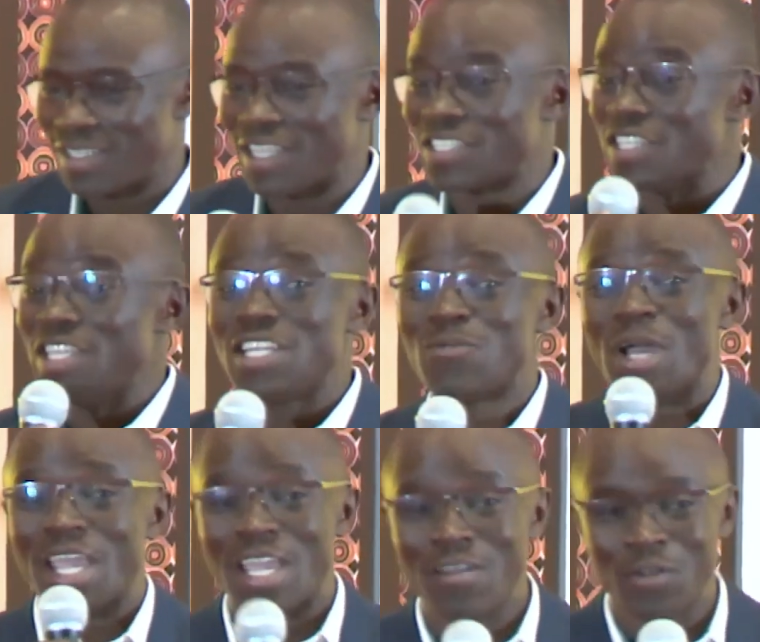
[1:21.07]
It's needed by
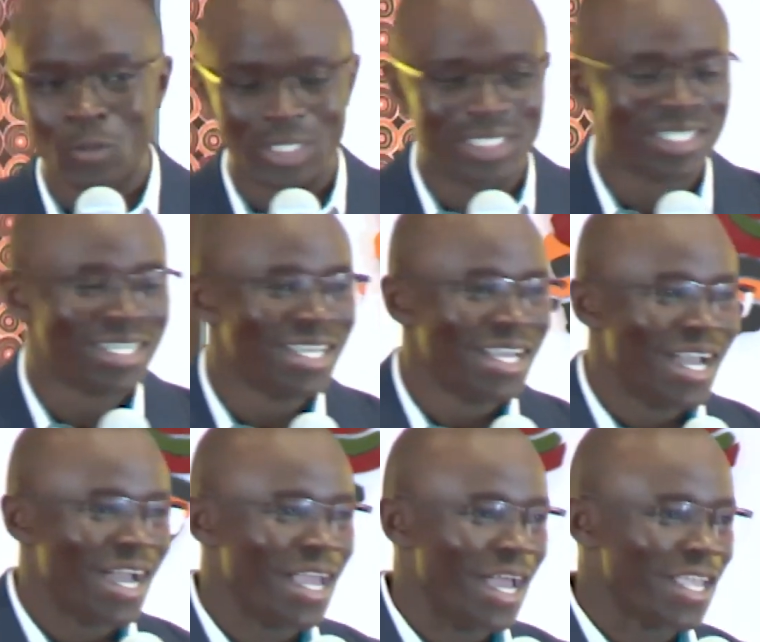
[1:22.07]
everyone.
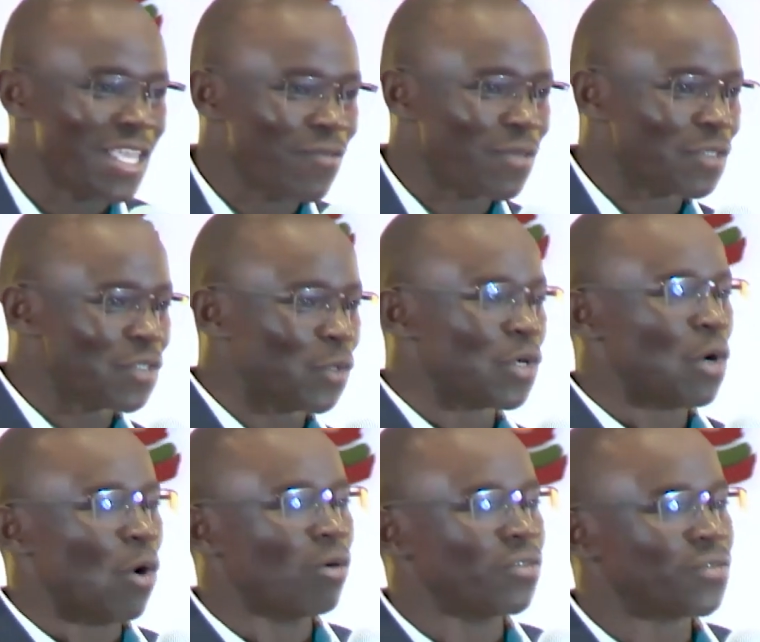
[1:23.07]
I give the story
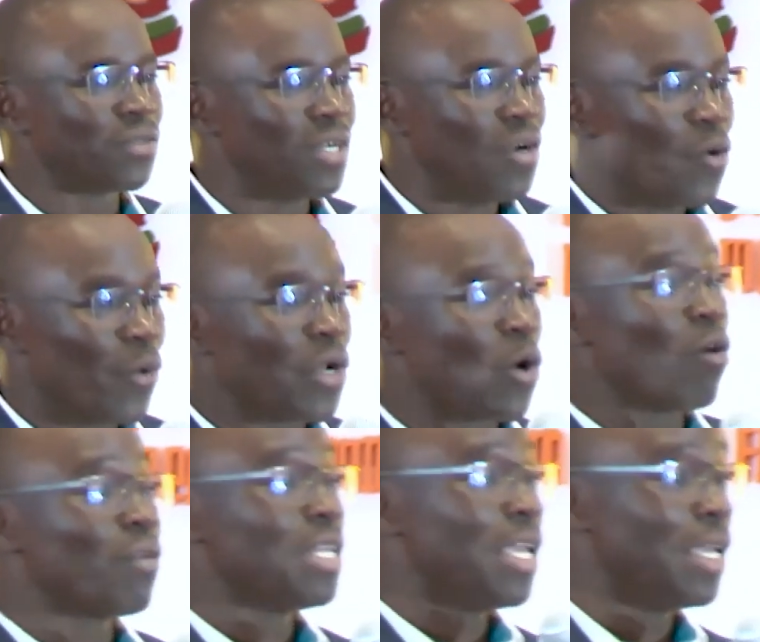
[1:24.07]
of when
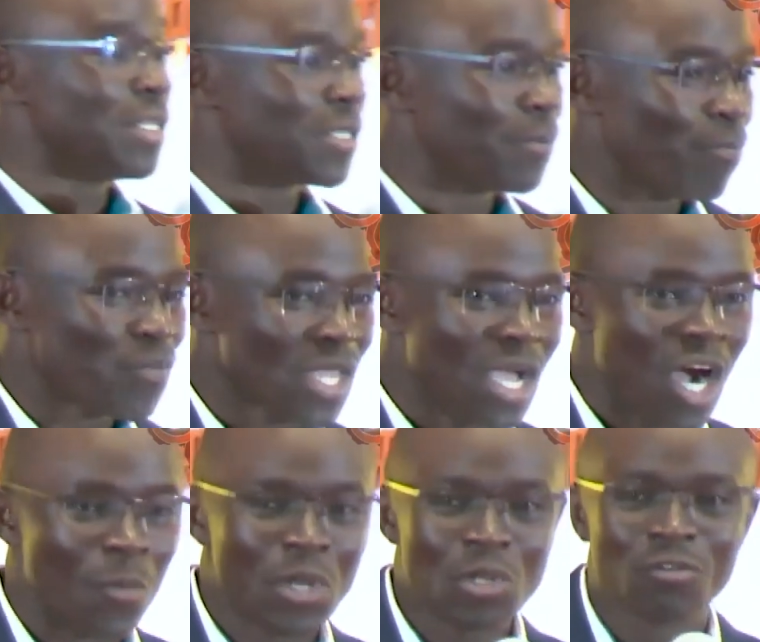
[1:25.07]
COVID hit, how
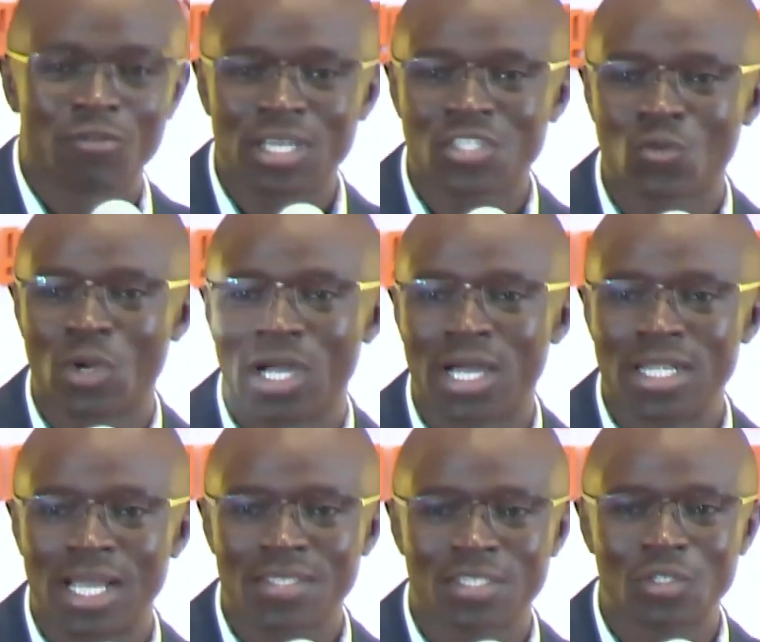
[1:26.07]
many of us were
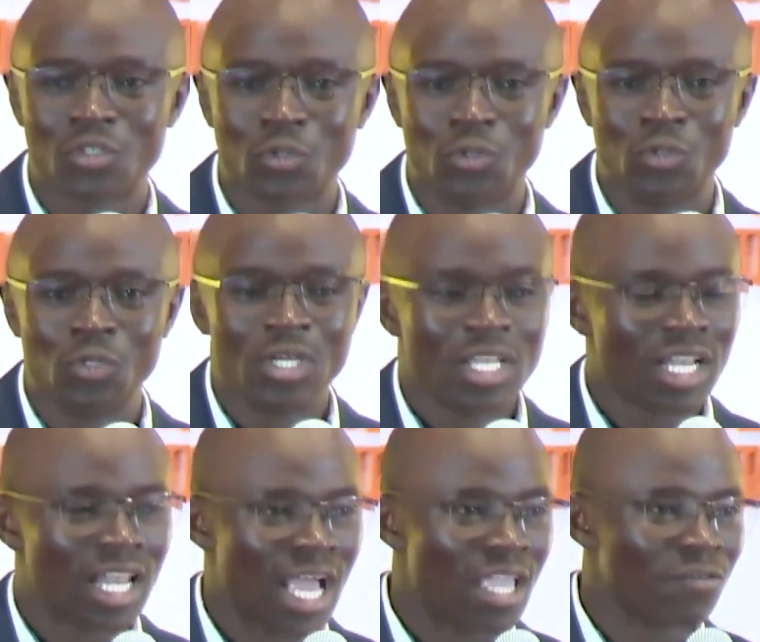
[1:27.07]
dancing to
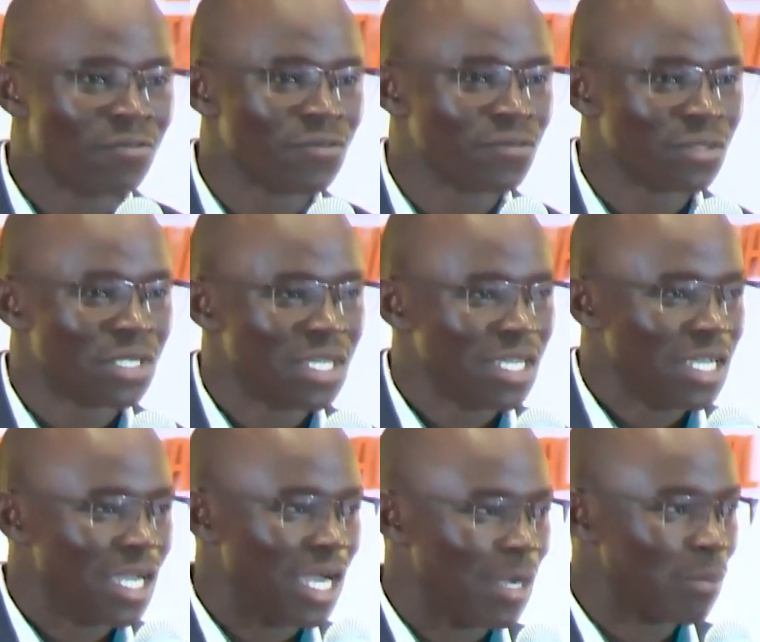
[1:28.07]
live
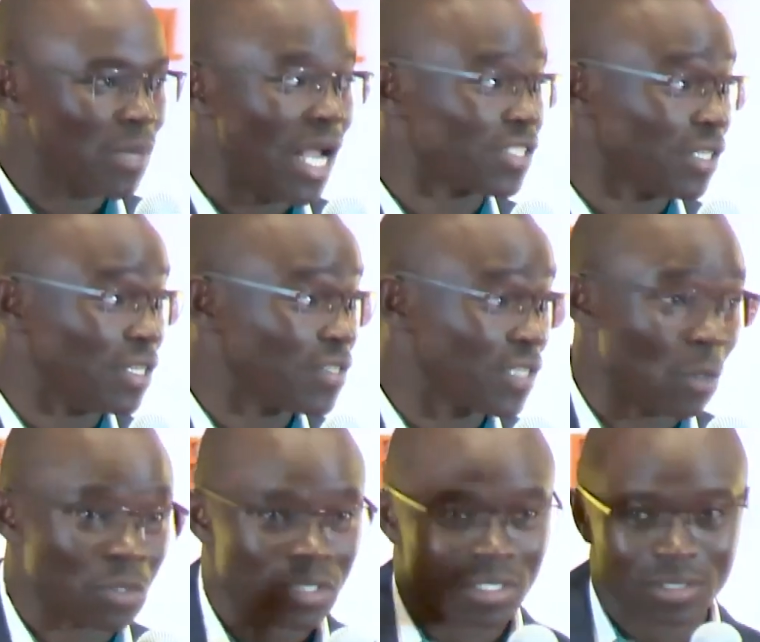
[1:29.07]
alternate
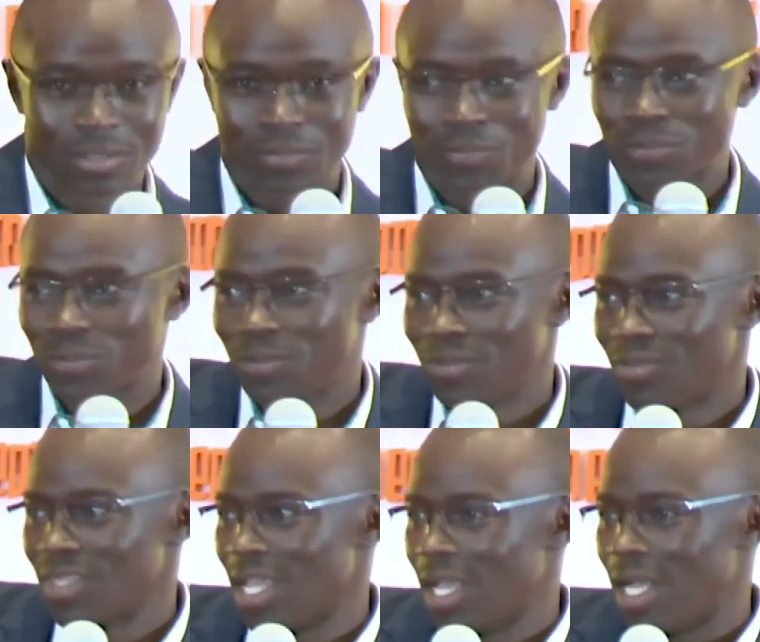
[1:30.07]
sound?
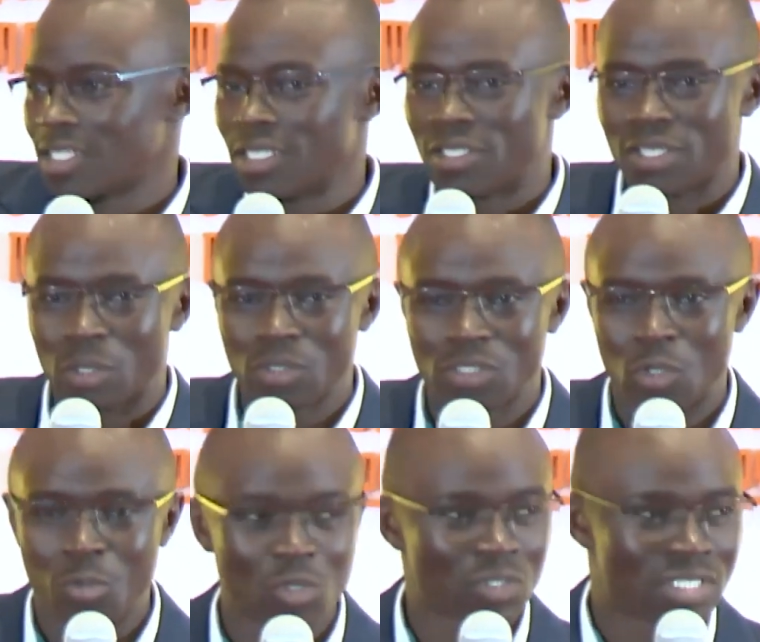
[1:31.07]
Alternate sounds,
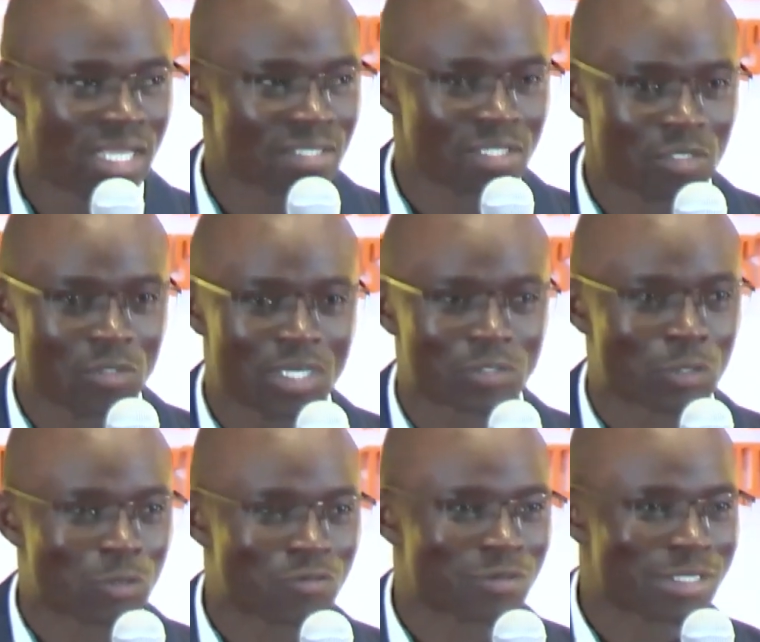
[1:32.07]
nobody was dancing, you guys were
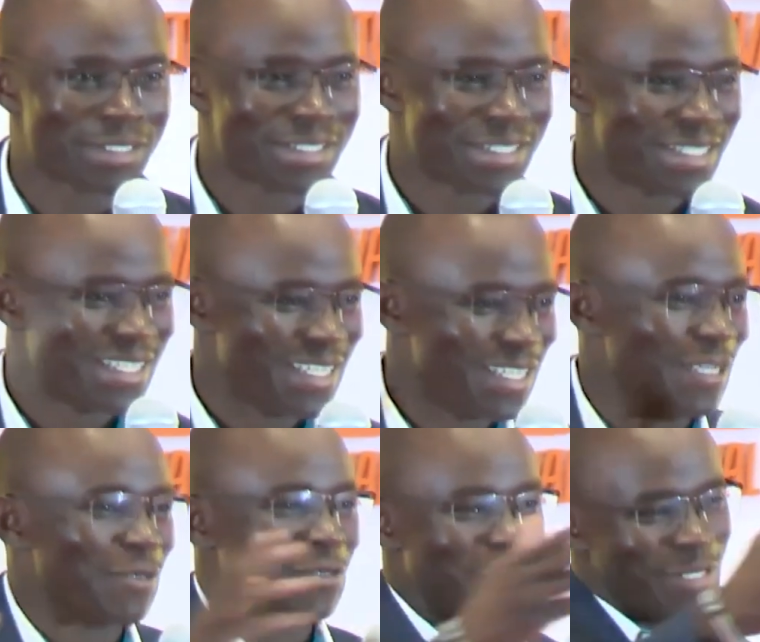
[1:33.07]
not fun? Yeah,
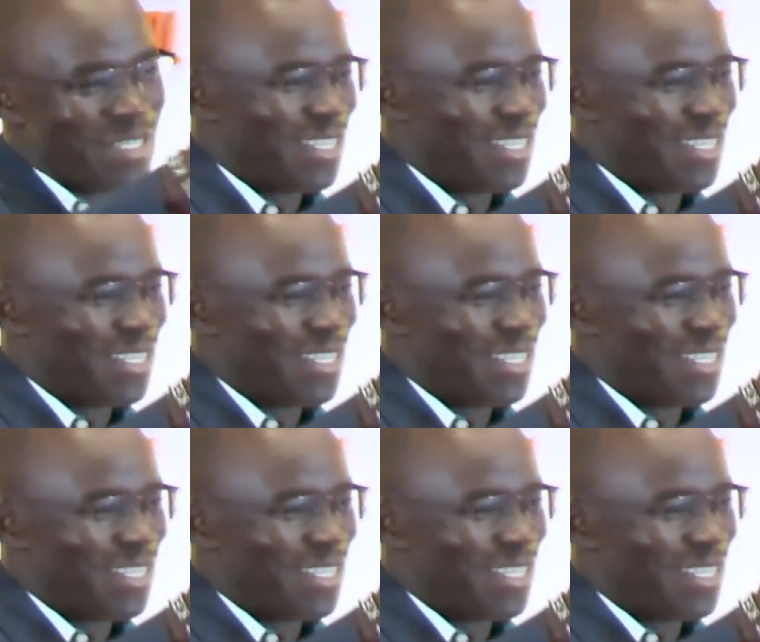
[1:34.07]
good.